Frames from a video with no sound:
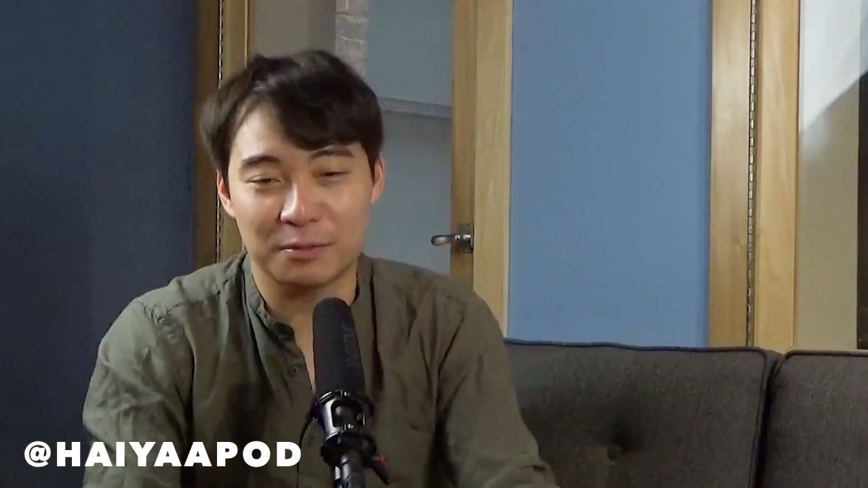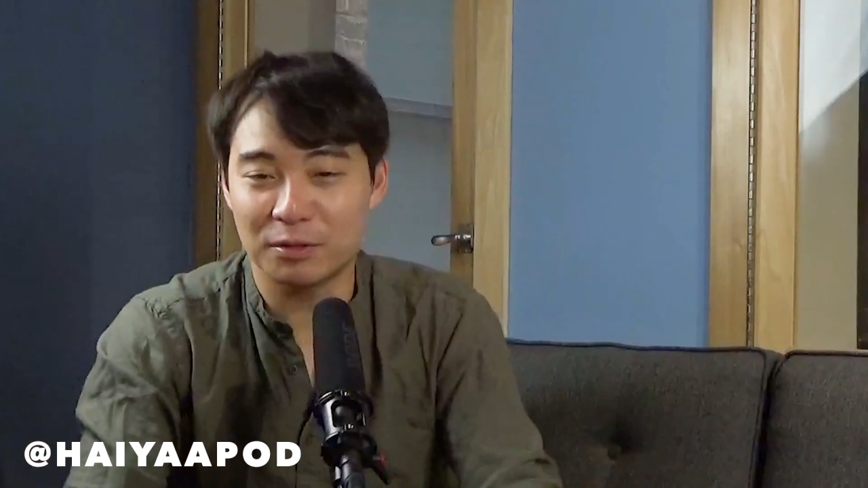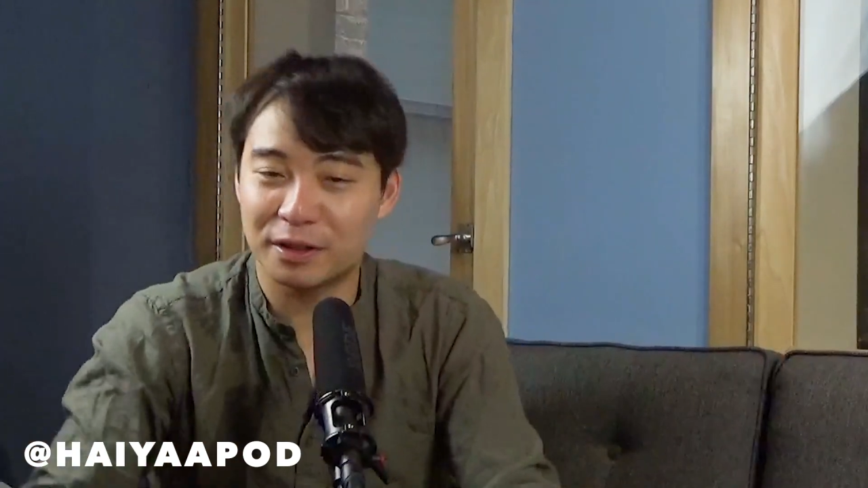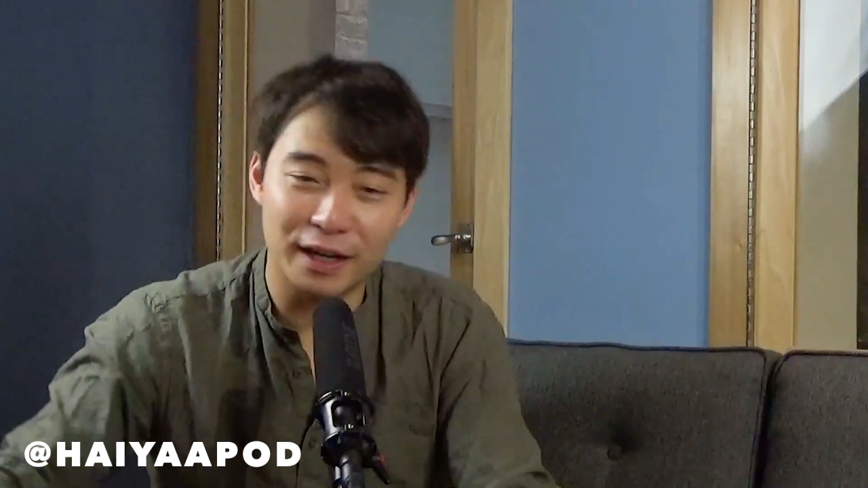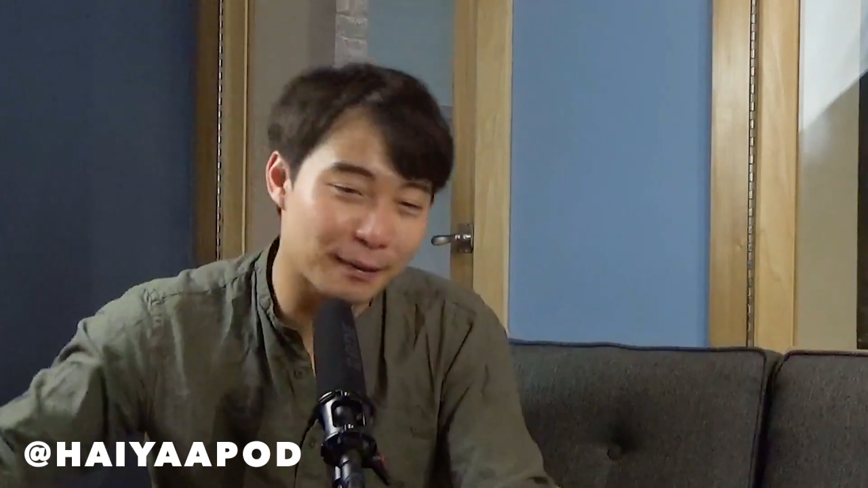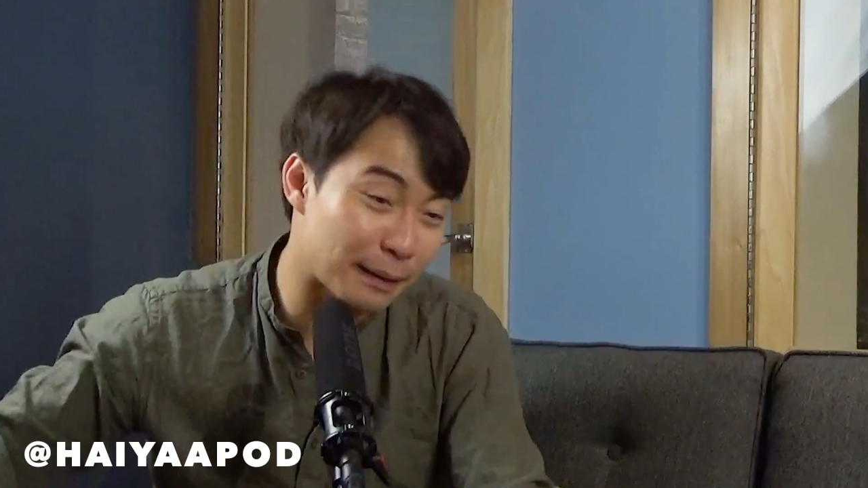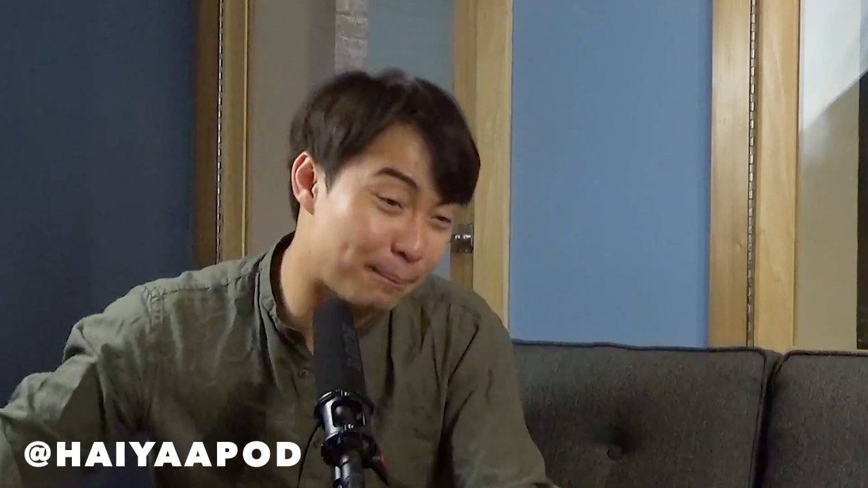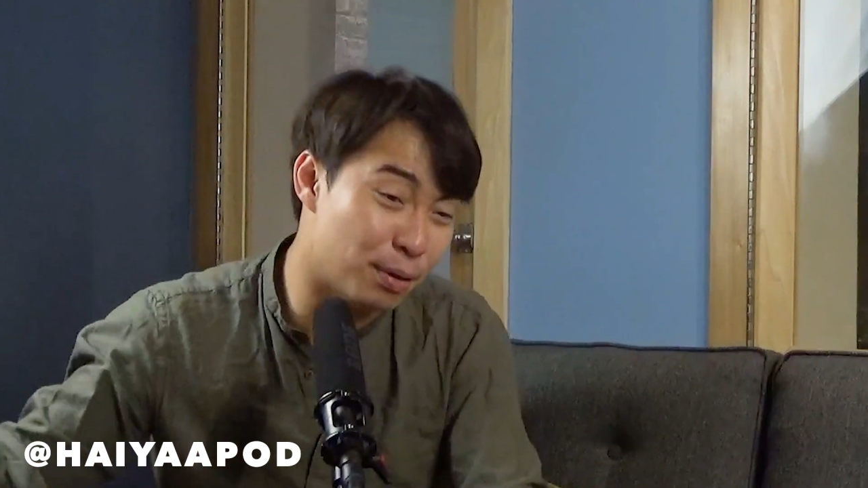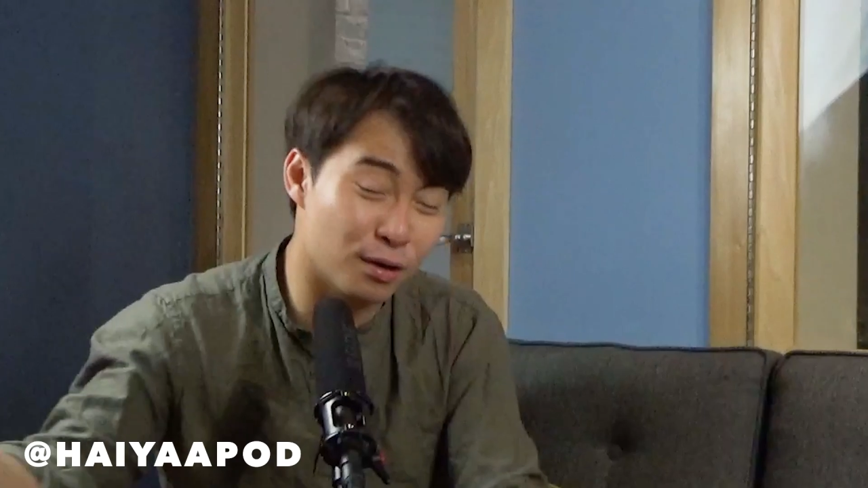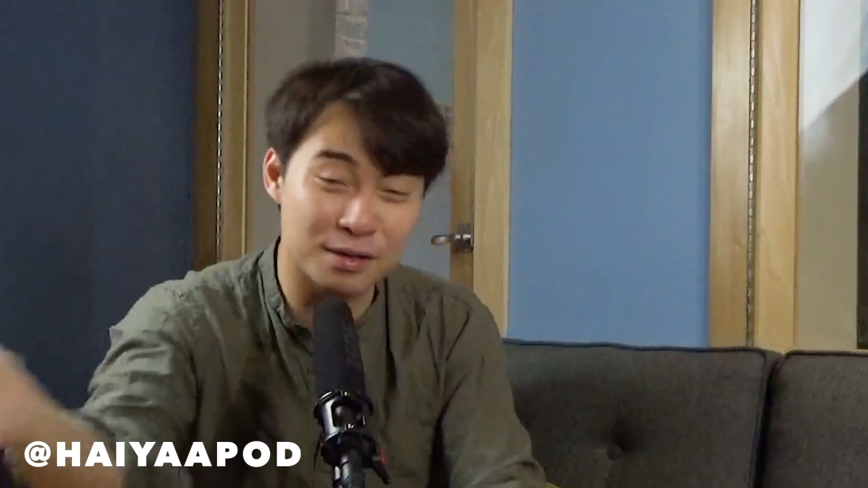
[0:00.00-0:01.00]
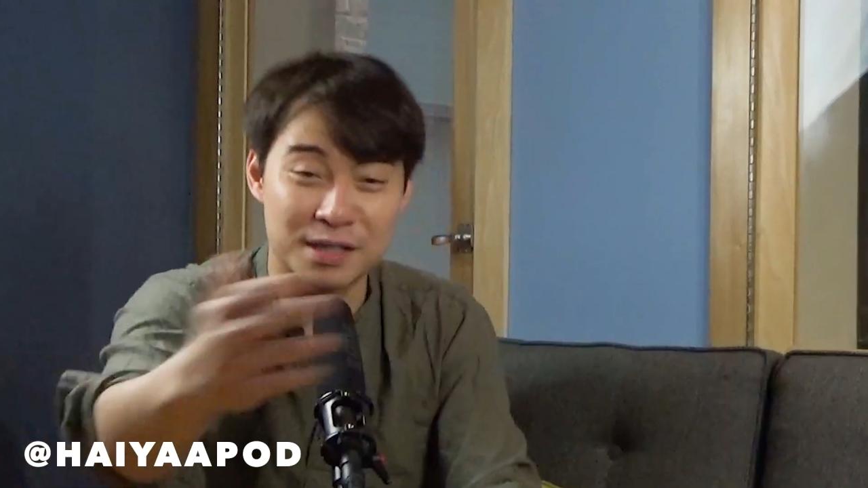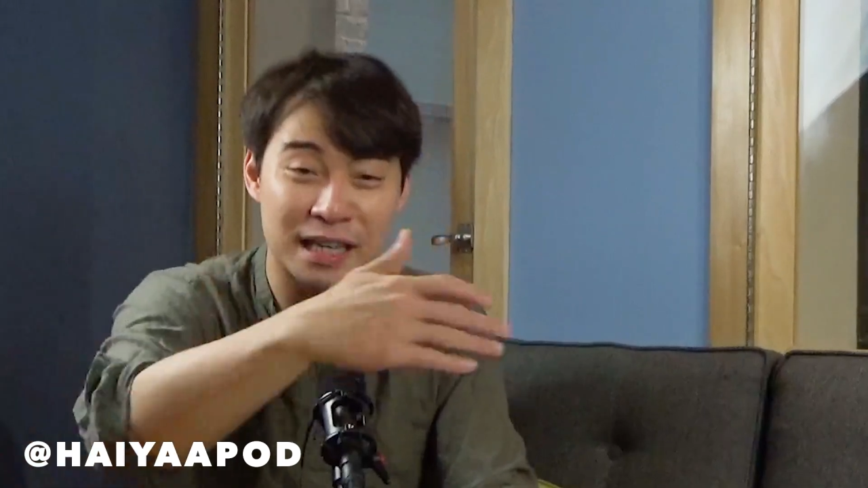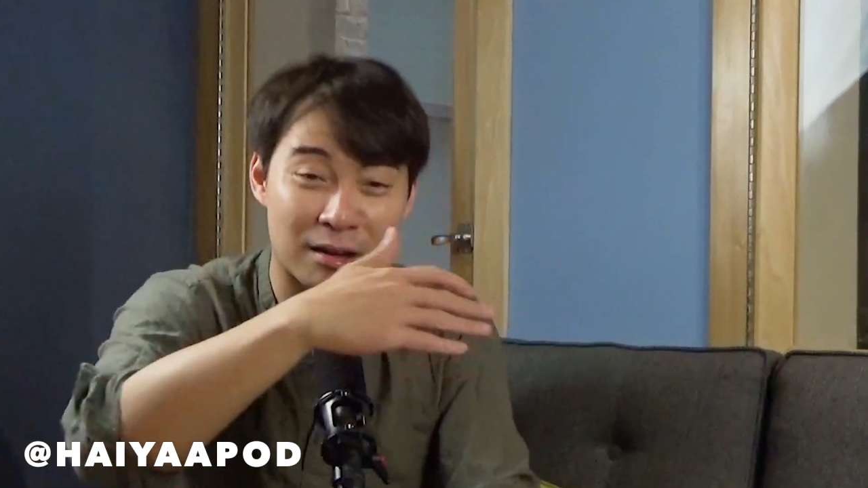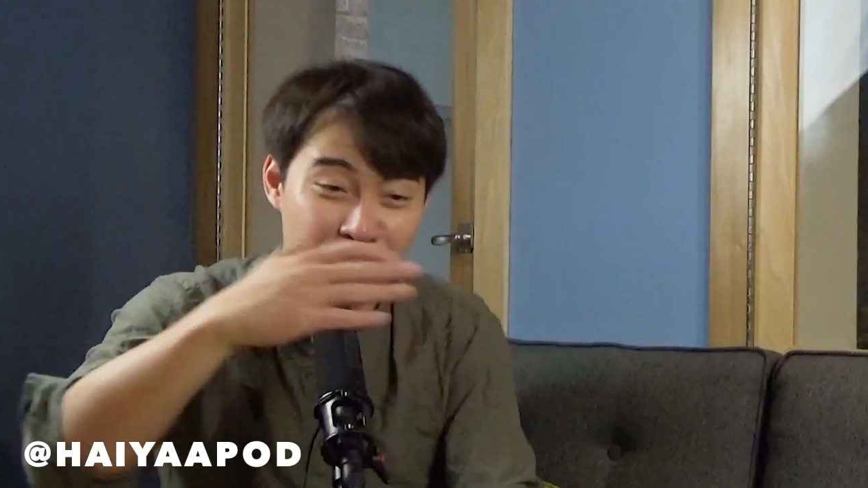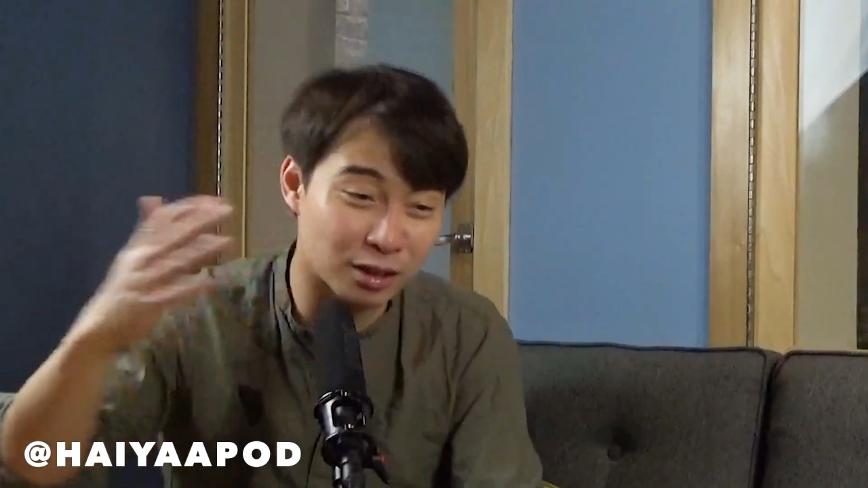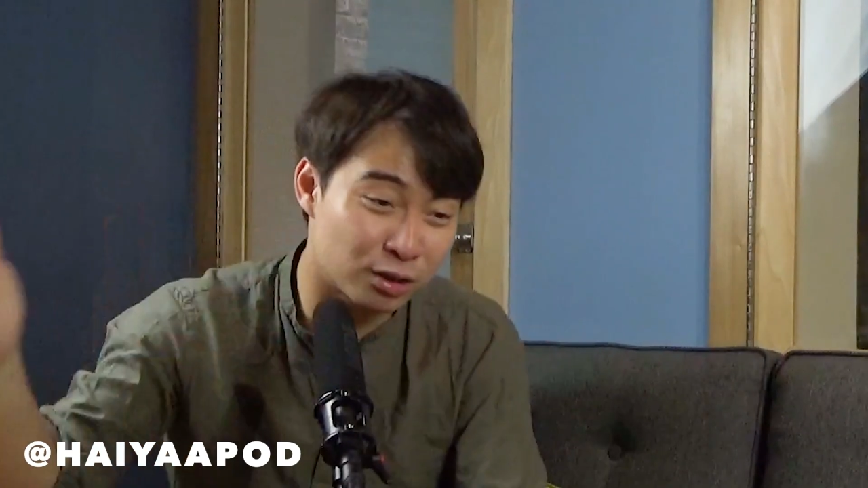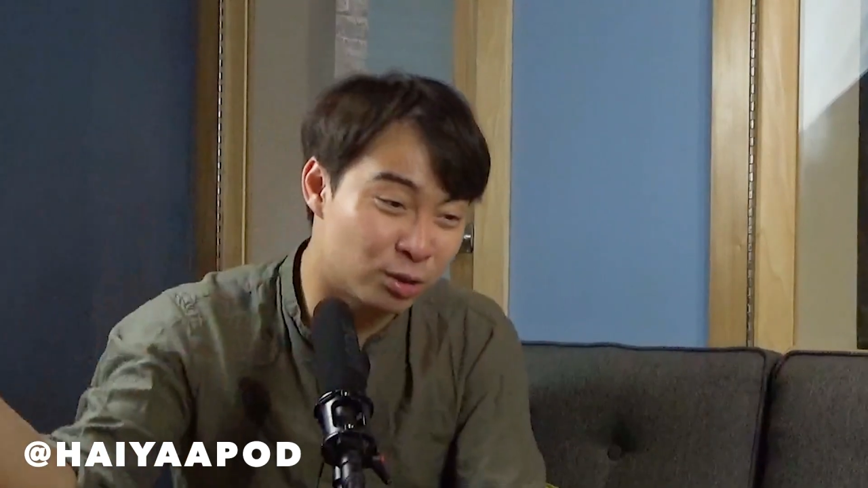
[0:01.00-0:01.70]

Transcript: You'll get like pussy out the